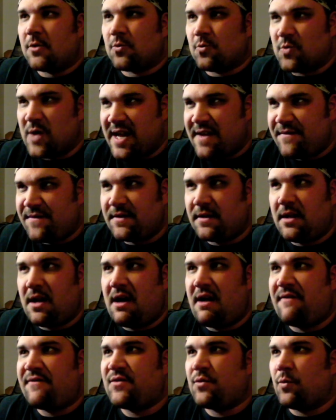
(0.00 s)

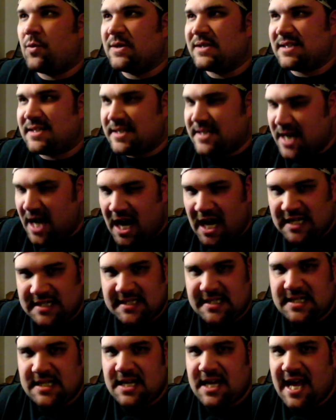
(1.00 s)
Ravenloft was
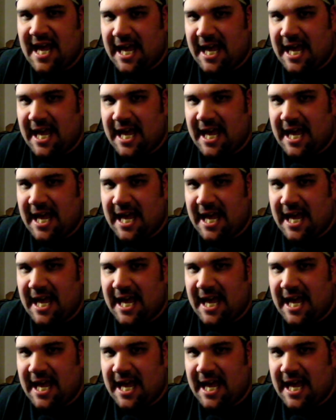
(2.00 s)
not